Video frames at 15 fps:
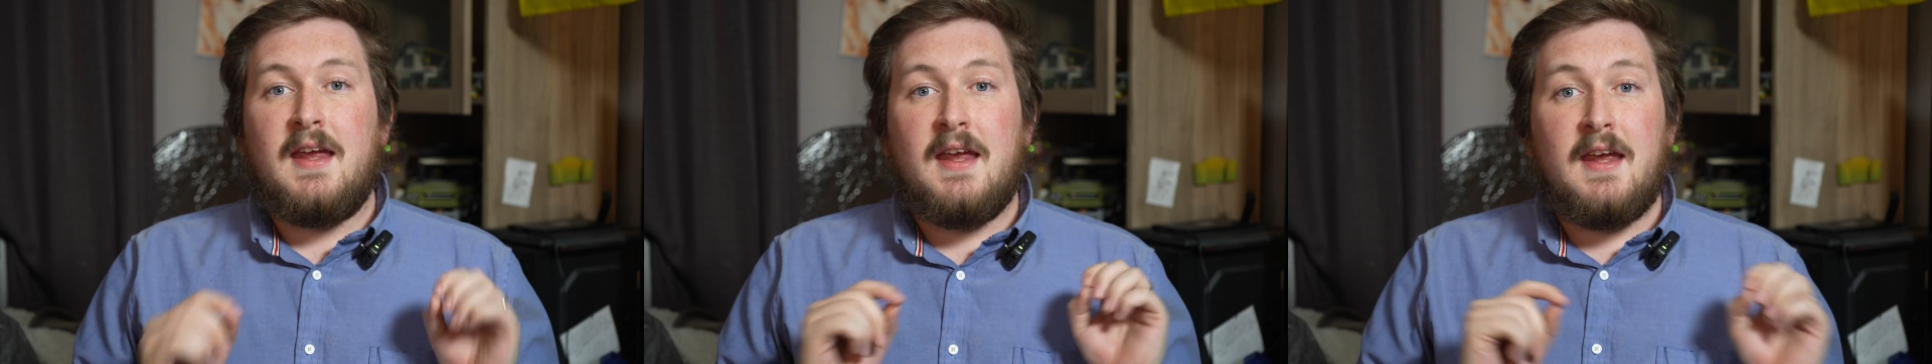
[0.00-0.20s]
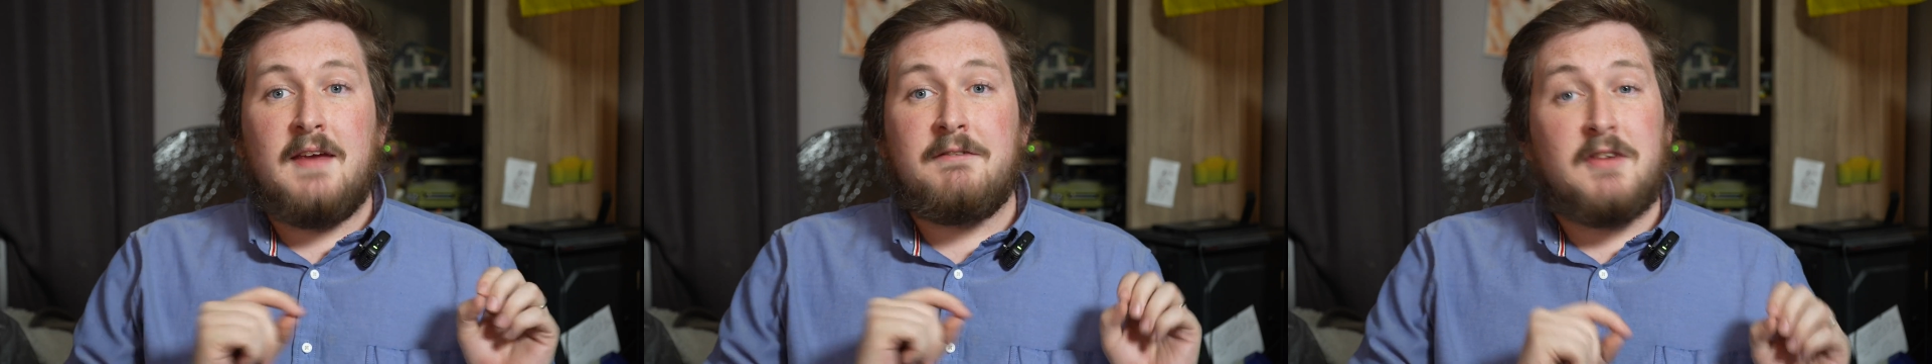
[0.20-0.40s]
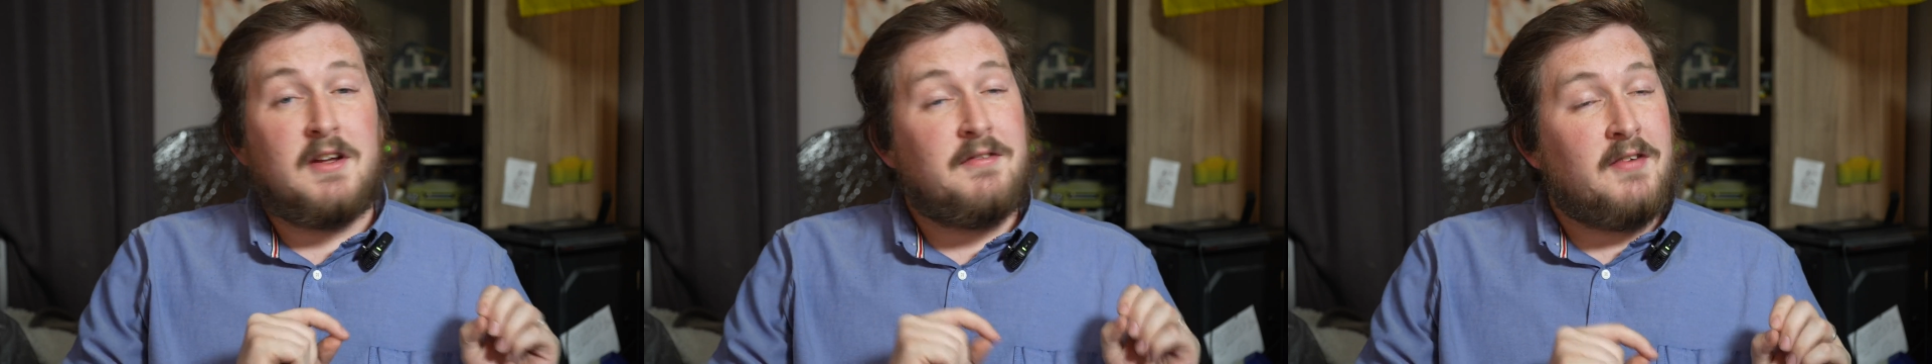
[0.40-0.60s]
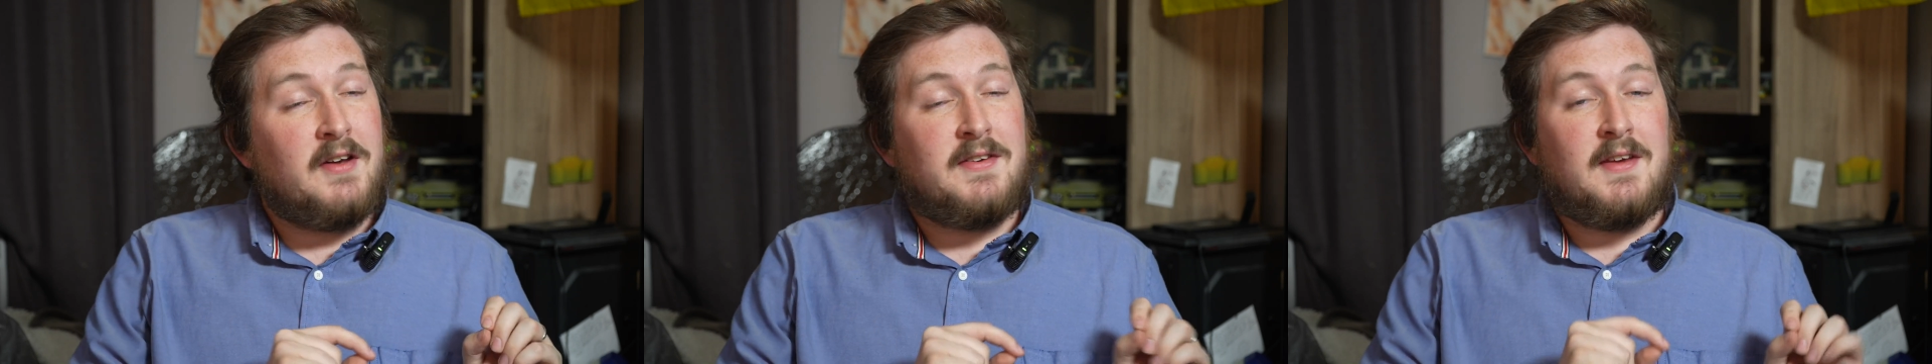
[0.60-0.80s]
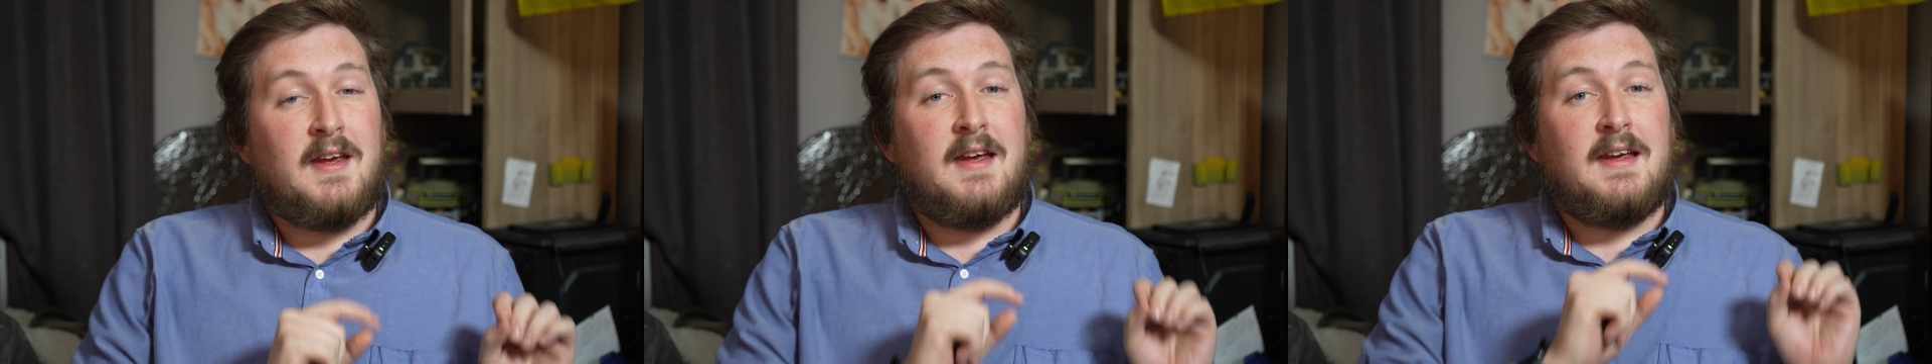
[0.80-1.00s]
even if I
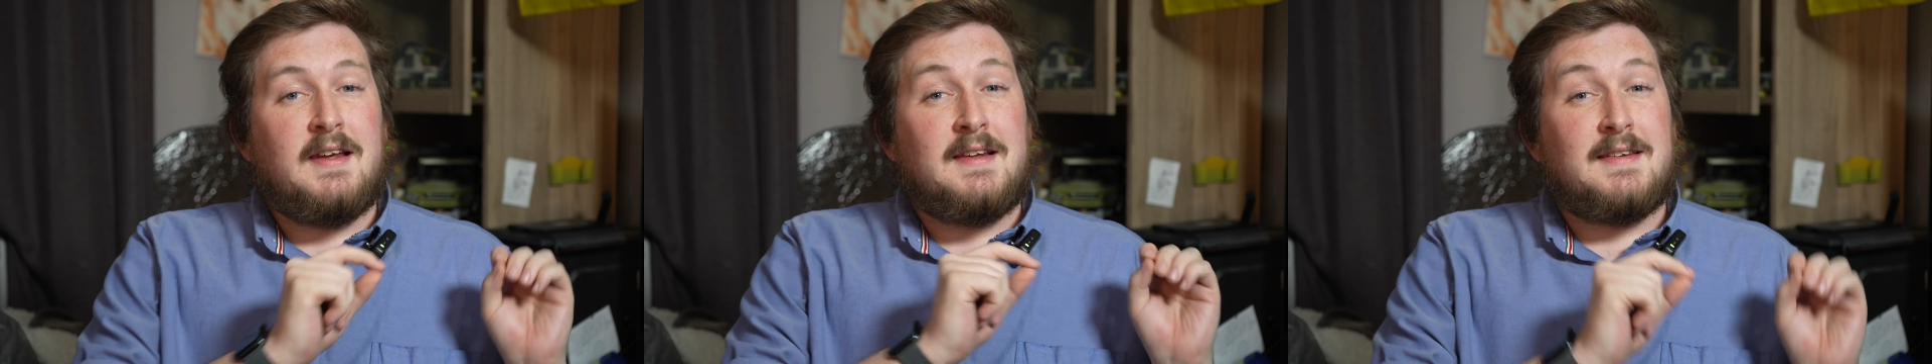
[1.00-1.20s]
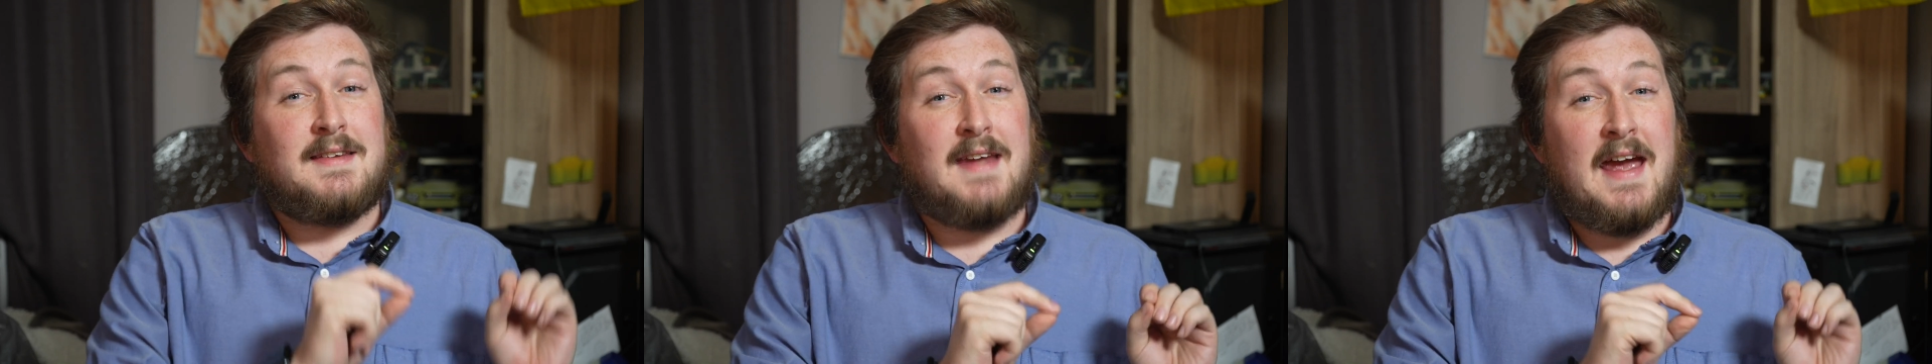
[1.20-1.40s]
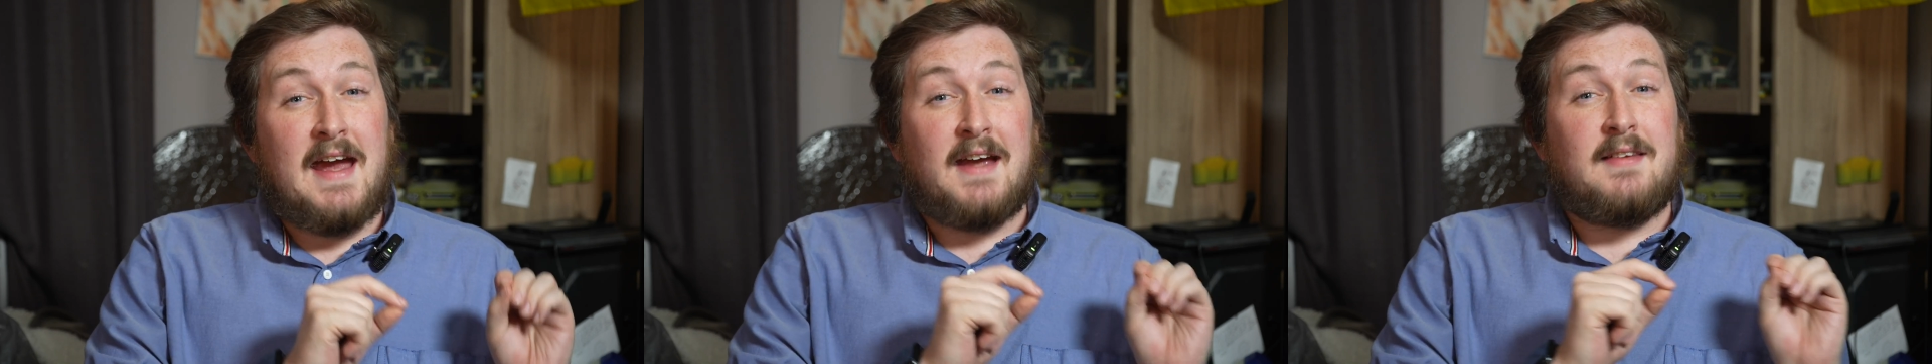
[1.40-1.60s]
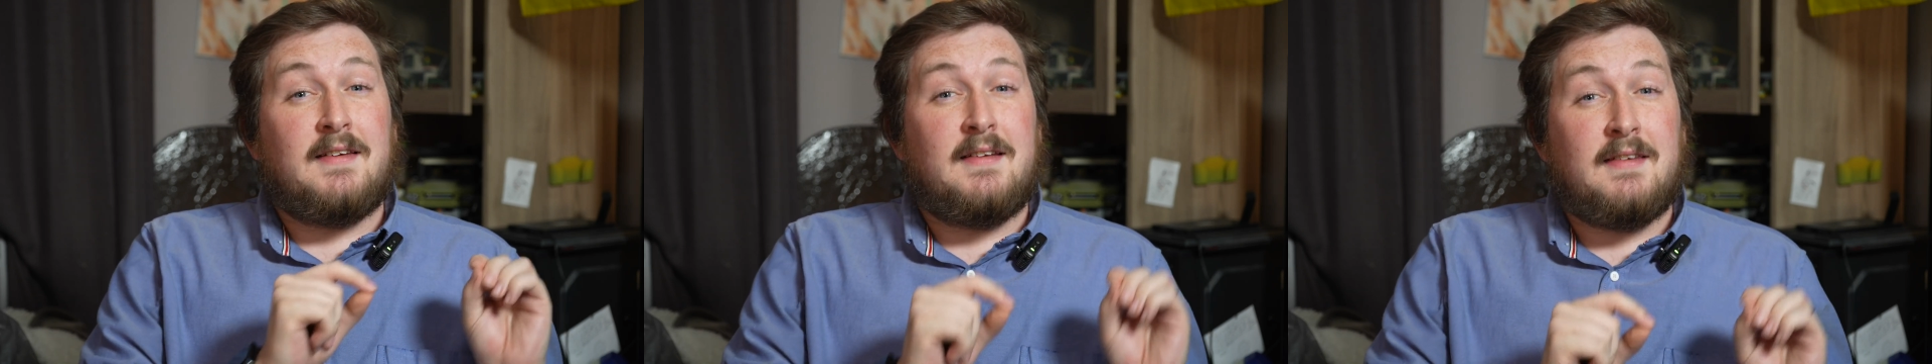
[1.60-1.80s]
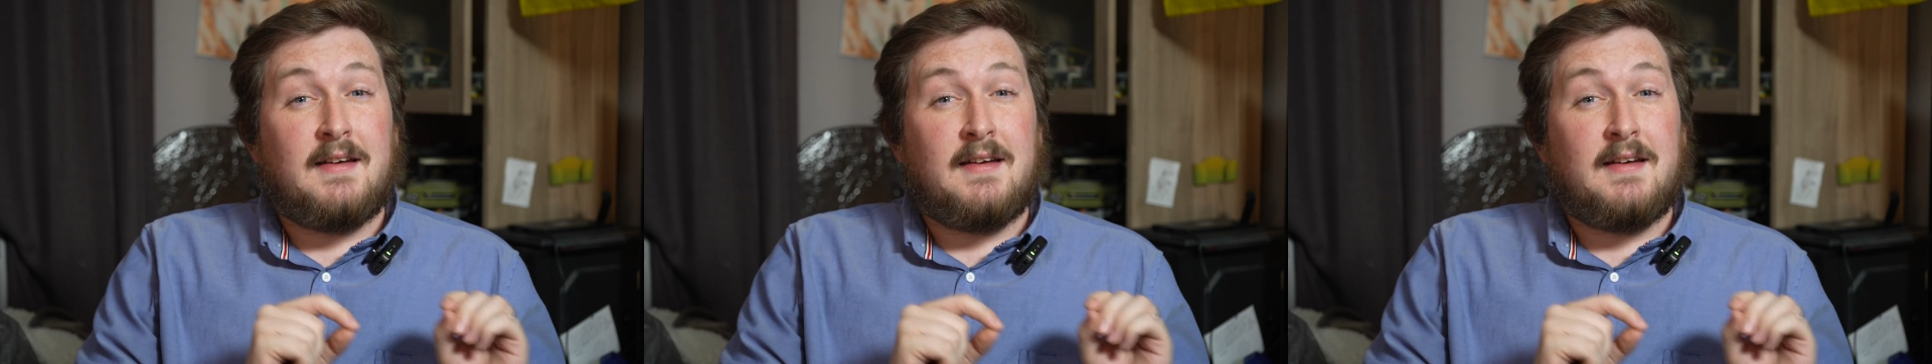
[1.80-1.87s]
say it exactly